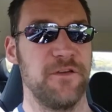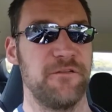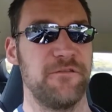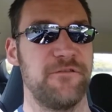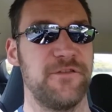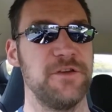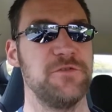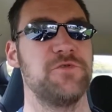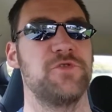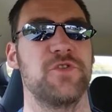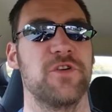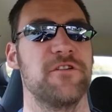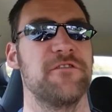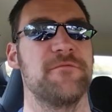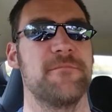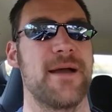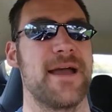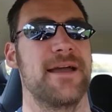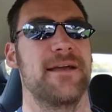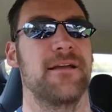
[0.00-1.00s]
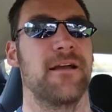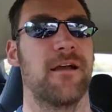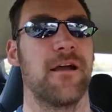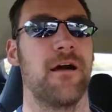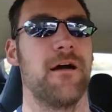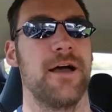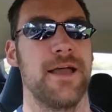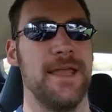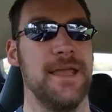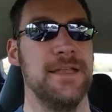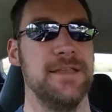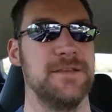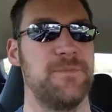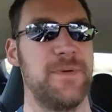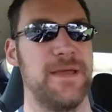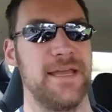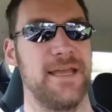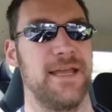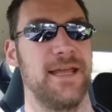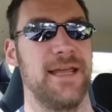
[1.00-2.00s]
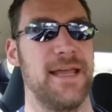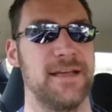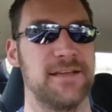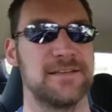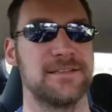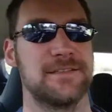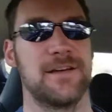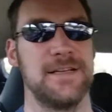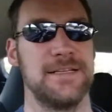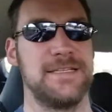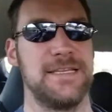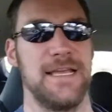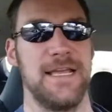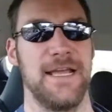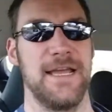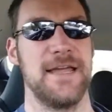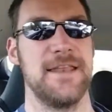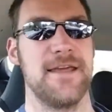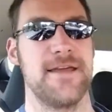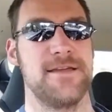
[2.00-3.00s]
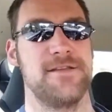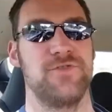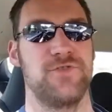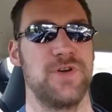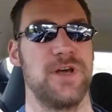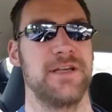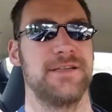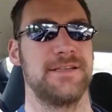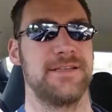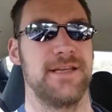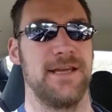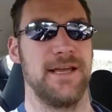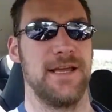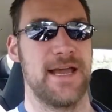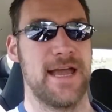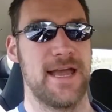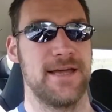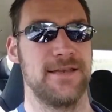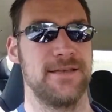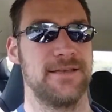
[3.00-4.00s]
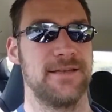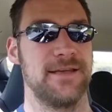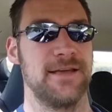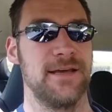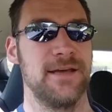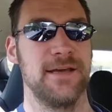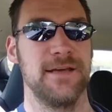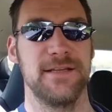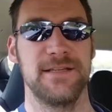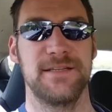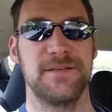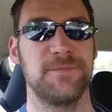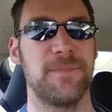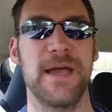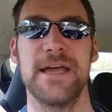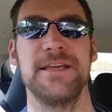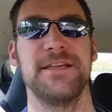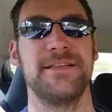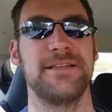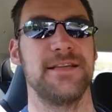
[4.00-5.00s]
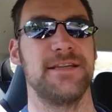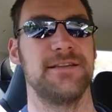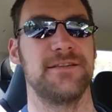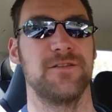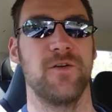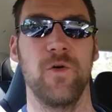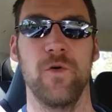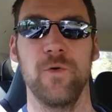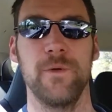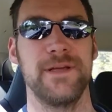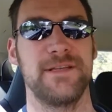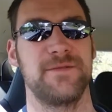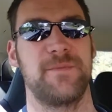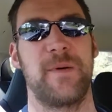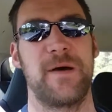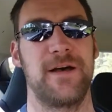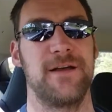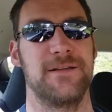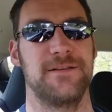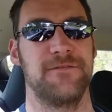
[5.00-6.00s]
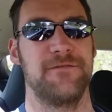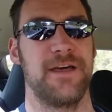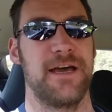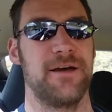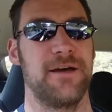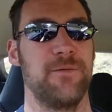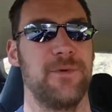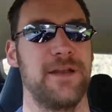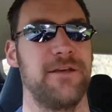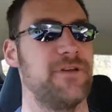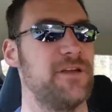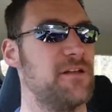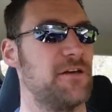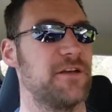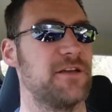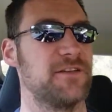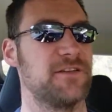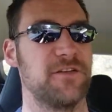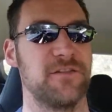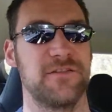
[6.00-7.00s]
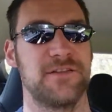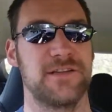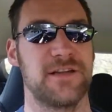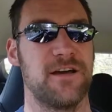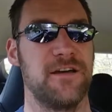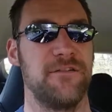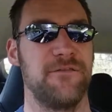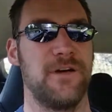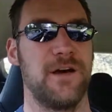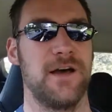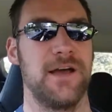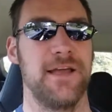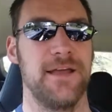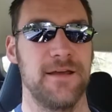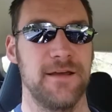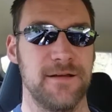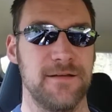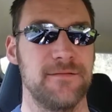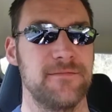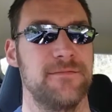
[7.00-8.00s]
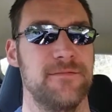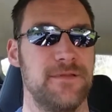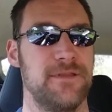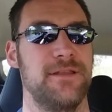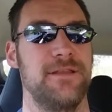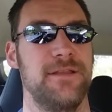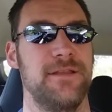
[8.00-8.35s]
the future of mankind being exciting and interesting, and space is always a part of that. Whenever you look at sort of sci-fi,